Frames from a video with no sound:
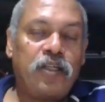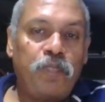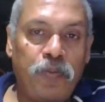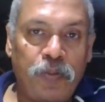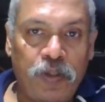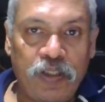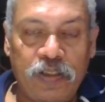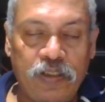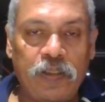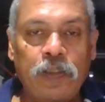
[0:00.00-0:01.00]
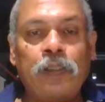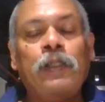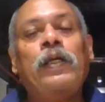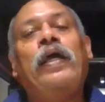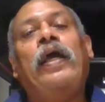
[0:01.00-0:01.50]
computers,
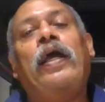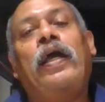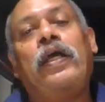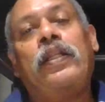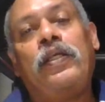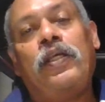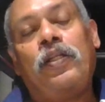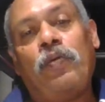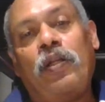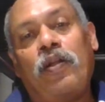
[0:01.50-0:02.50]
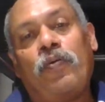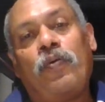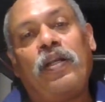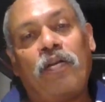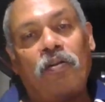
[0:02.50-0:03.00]
and it will
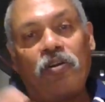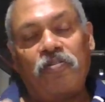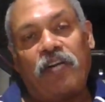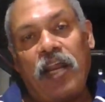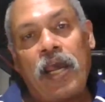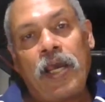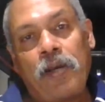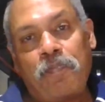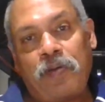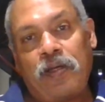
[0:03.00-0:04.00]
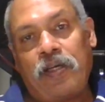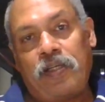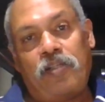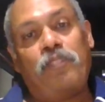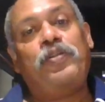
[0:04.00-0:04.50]
require a lot of RAM, and
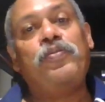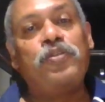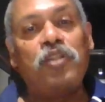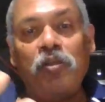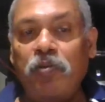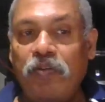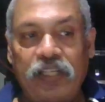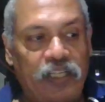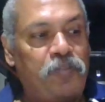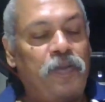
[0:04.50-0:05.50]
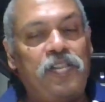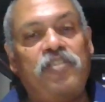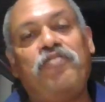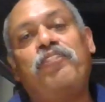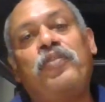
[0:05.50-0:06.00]
it will be usually be very
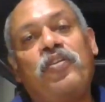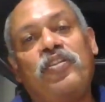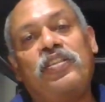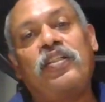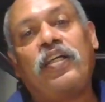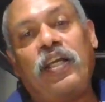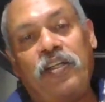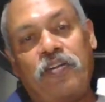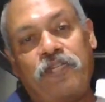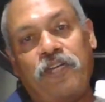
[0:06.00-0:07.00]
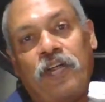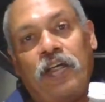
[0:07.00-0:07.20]
expensive, because the kind of